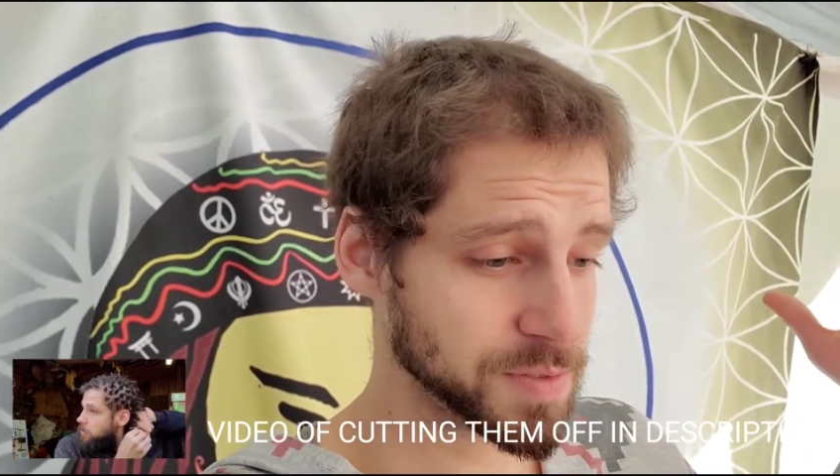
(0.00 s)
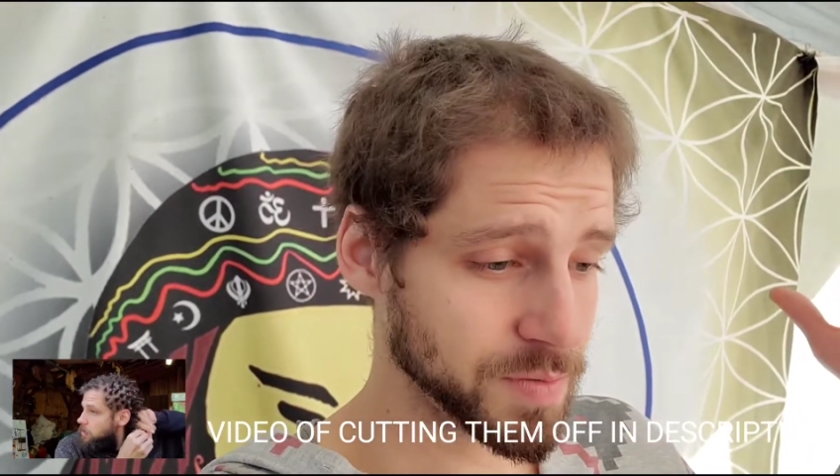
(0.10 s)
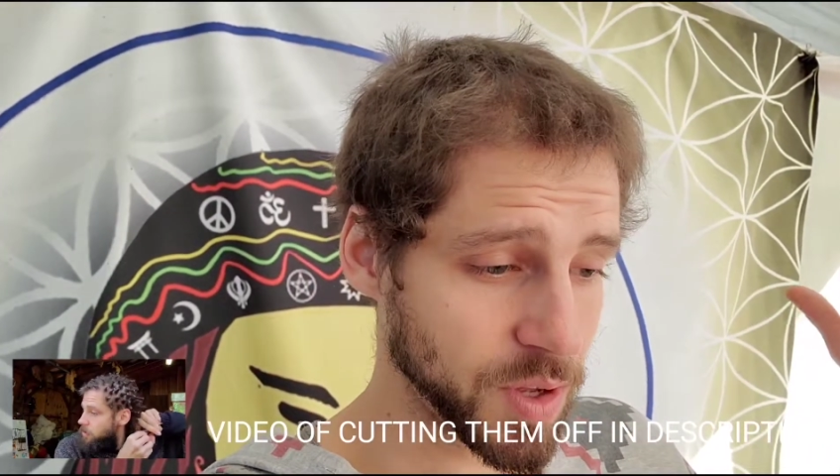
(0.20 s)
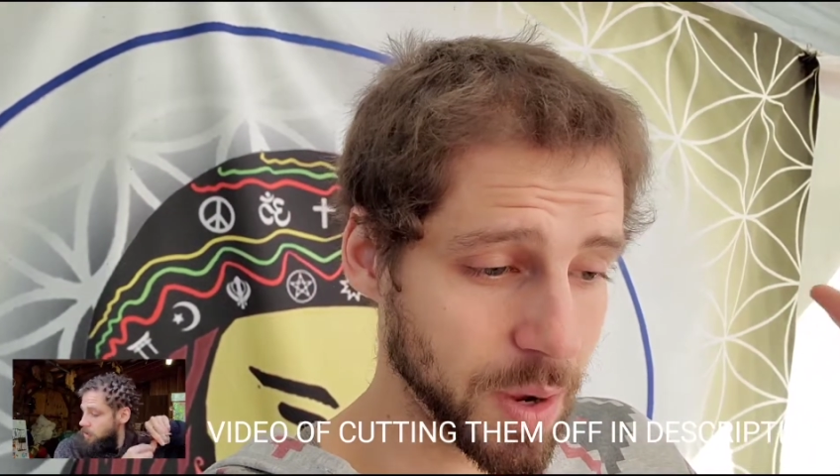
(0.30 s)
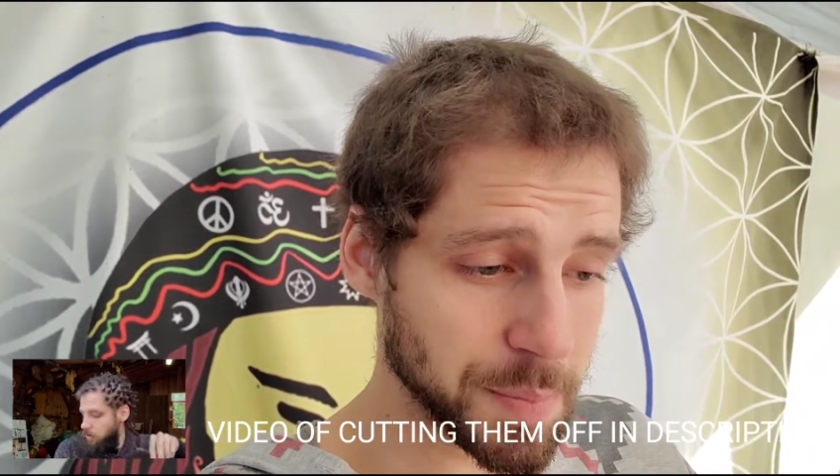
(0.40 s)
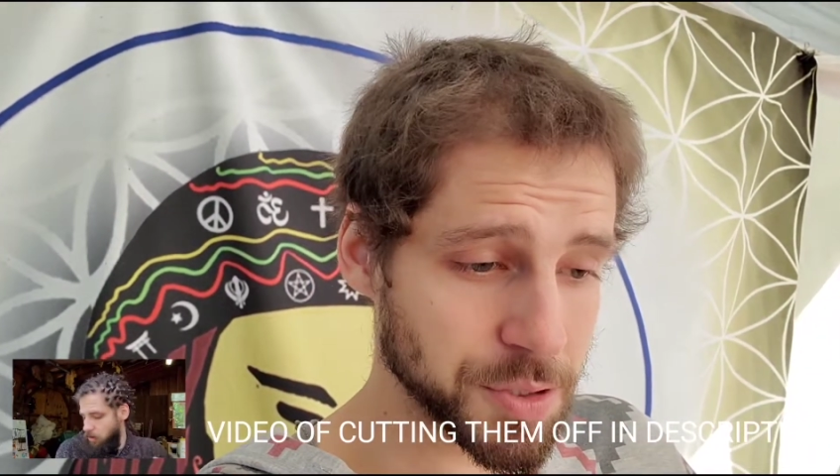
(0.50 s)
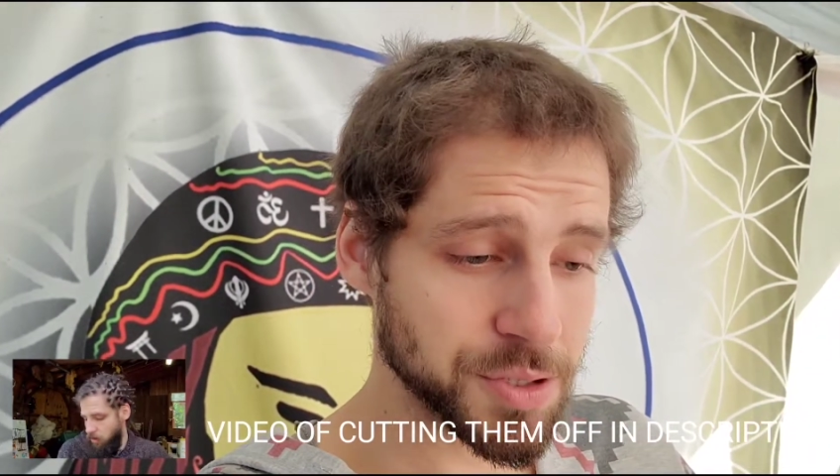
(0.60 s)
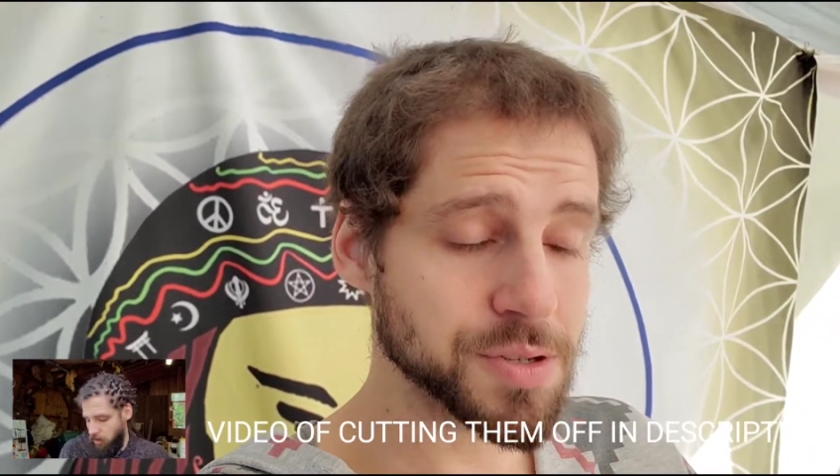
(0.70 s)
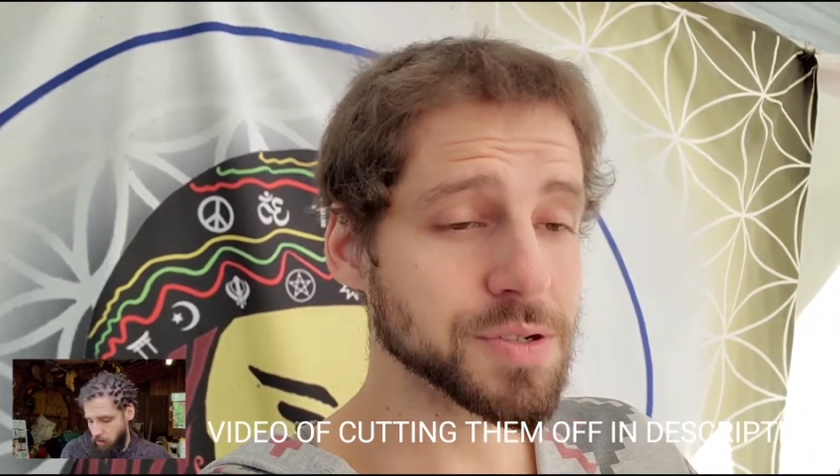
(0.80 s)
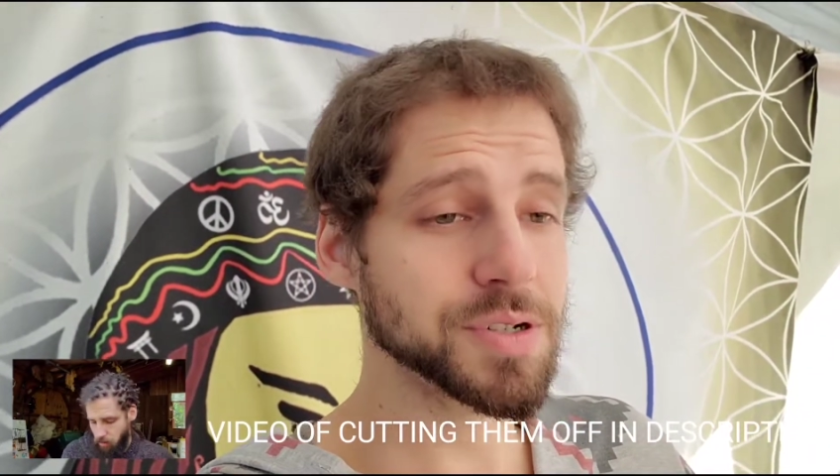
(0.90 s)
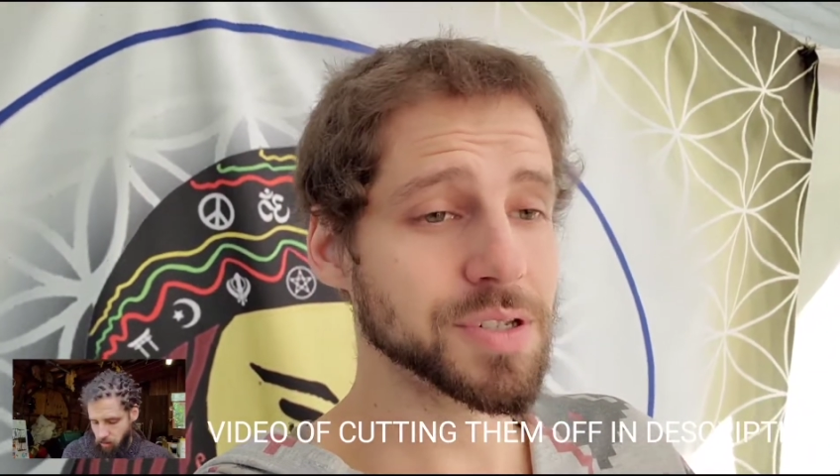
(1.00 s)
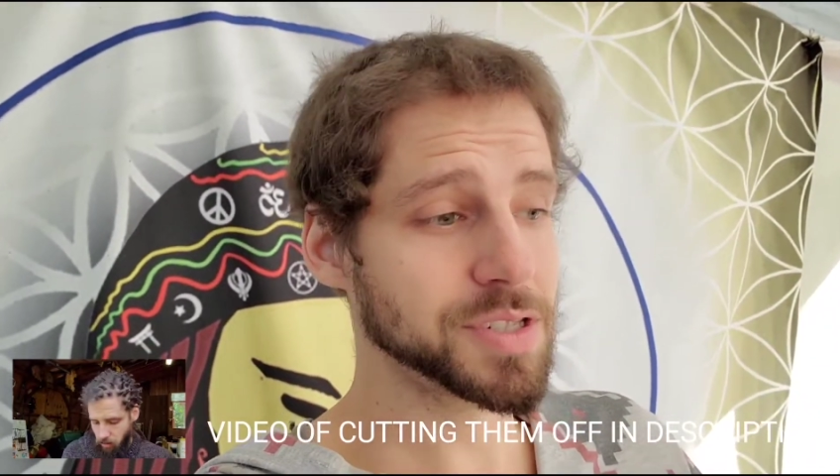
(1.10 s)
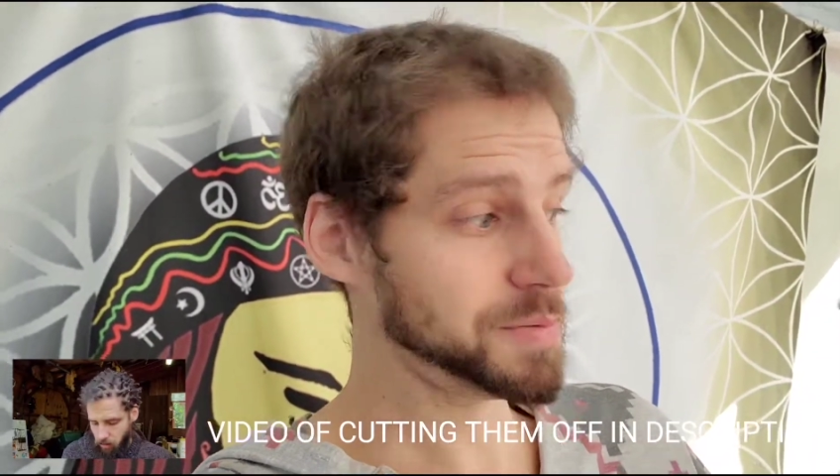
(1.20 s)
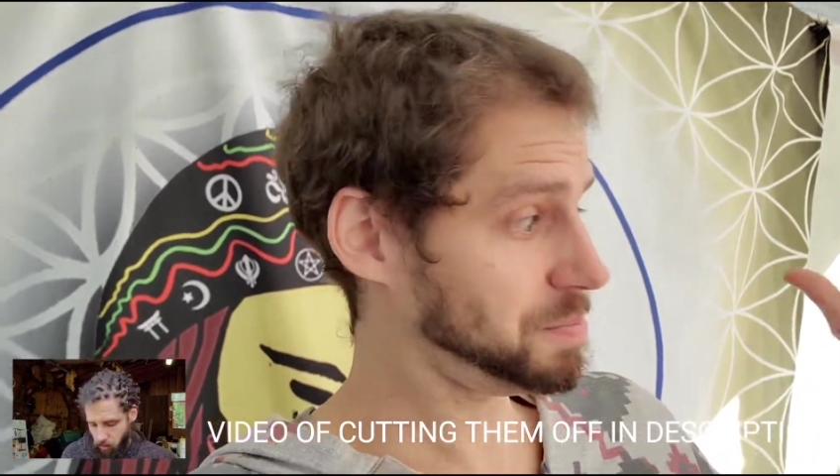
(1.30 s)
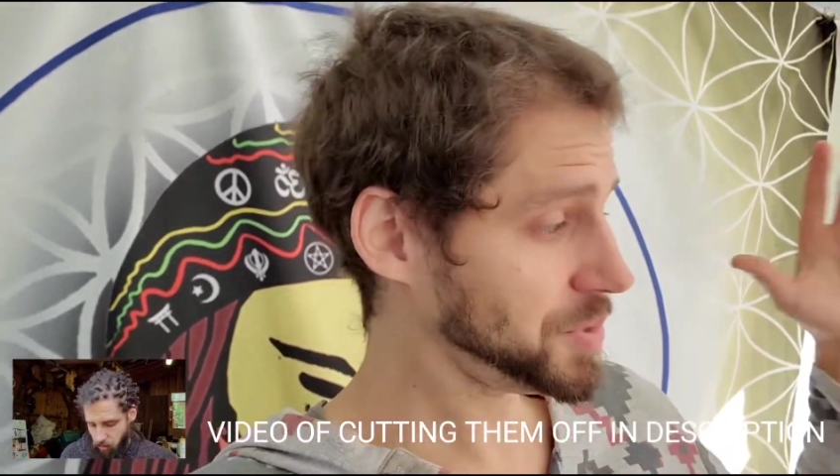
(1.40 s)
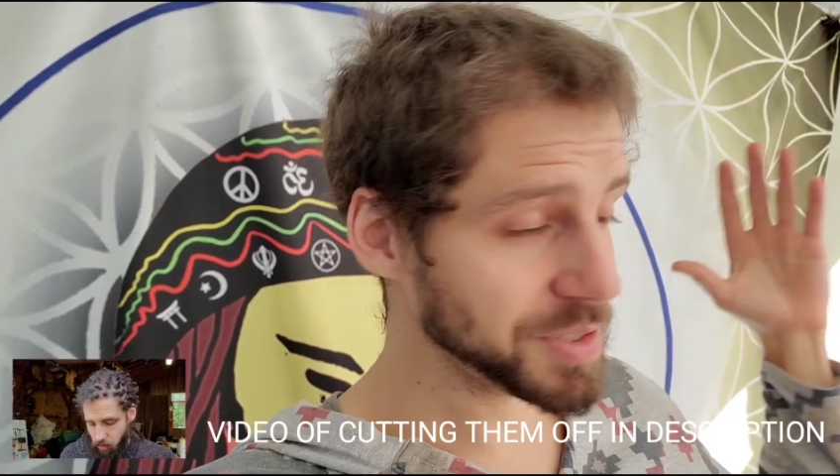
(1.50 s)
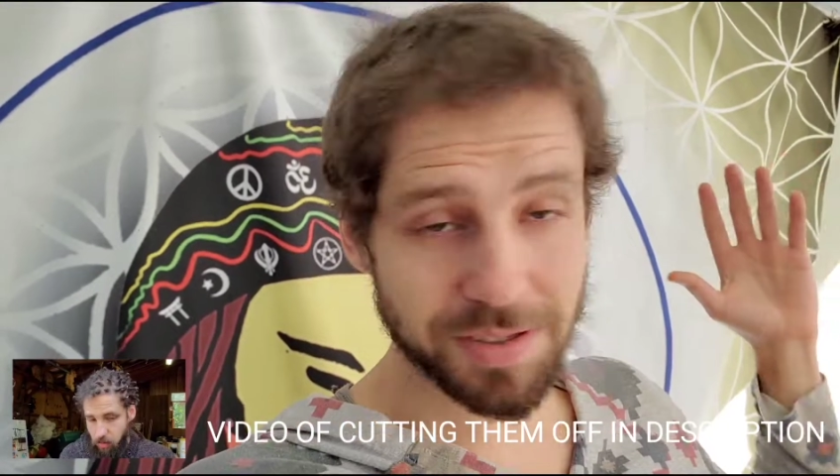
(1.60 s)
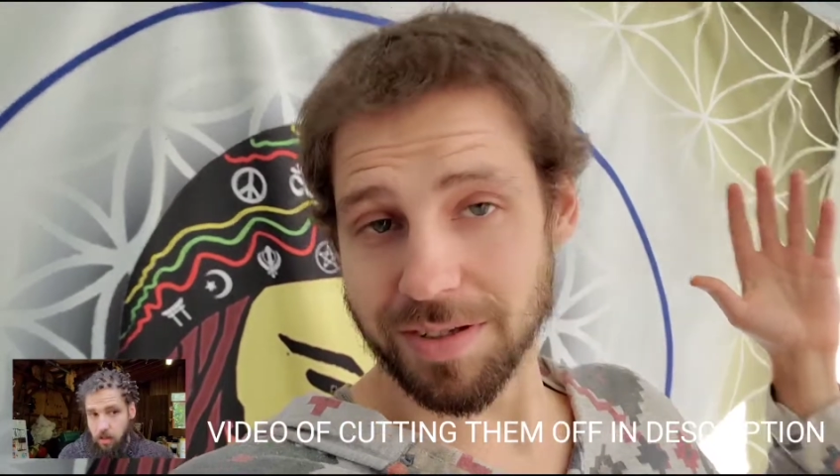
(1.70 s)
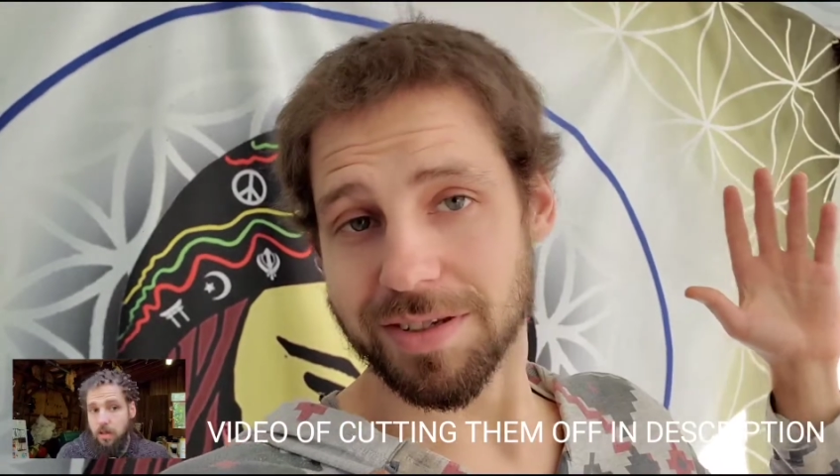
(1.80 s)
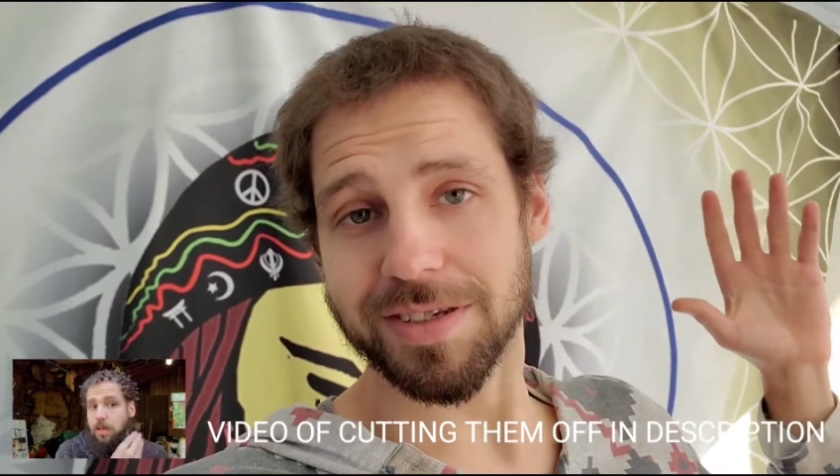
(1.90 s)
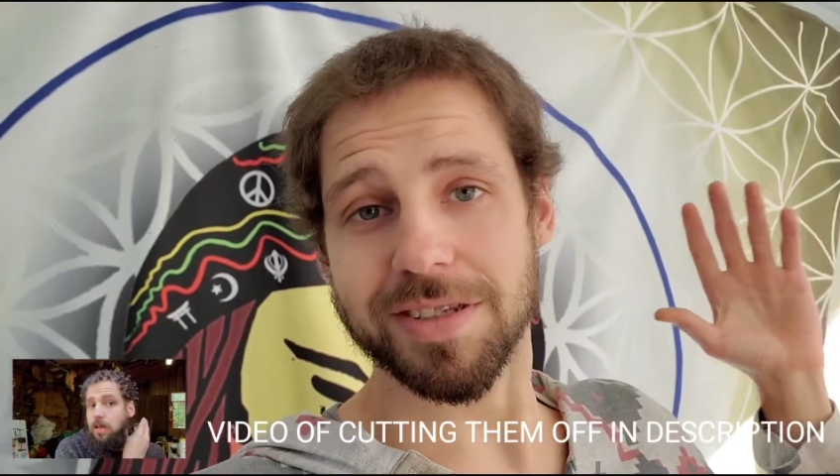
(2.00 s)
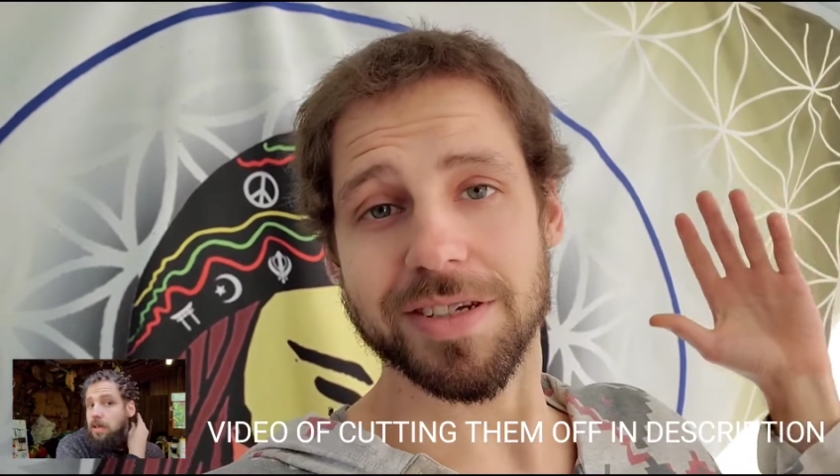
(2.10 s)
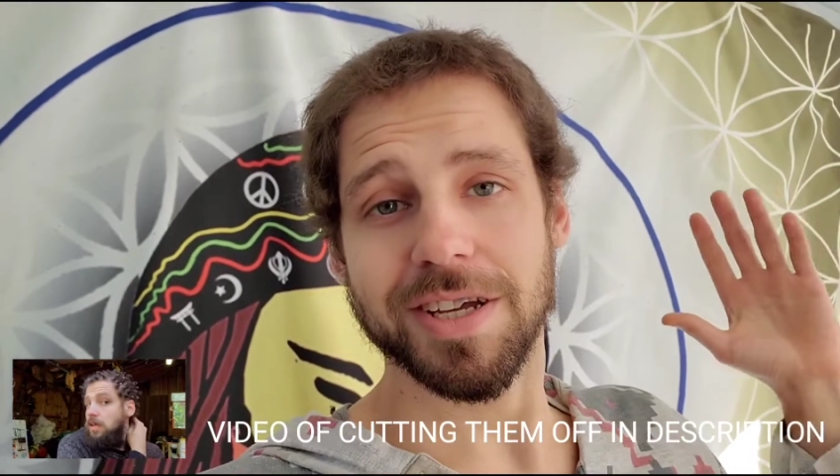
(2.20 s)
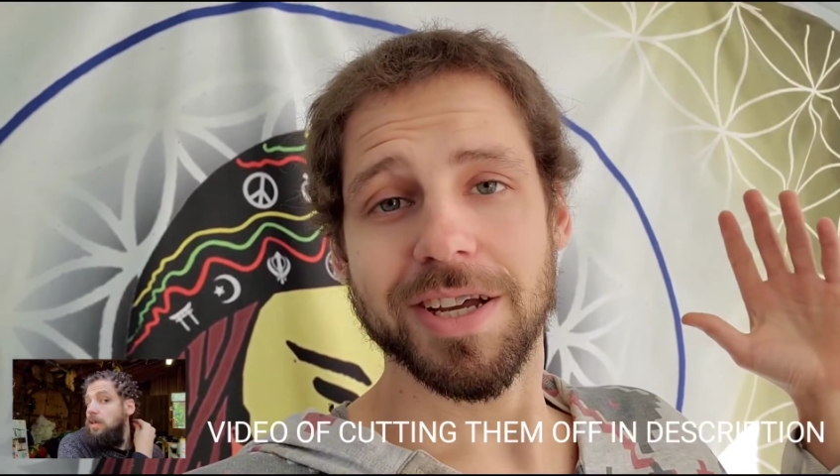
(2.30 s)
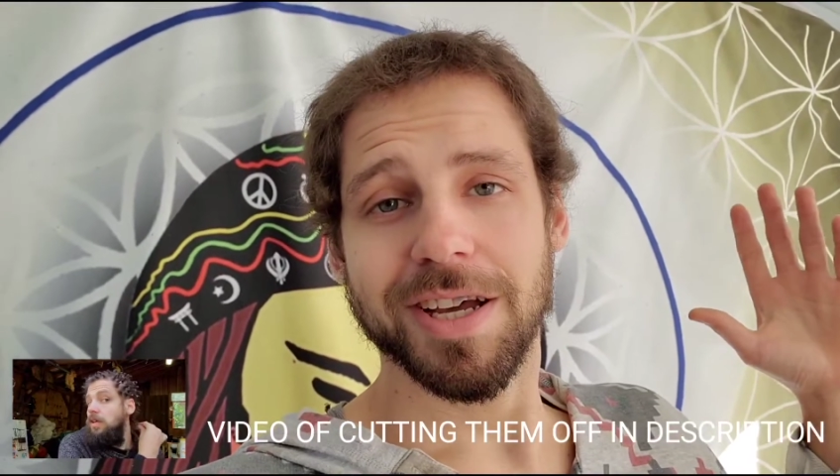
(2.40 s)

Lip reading: the opportunities and the business and the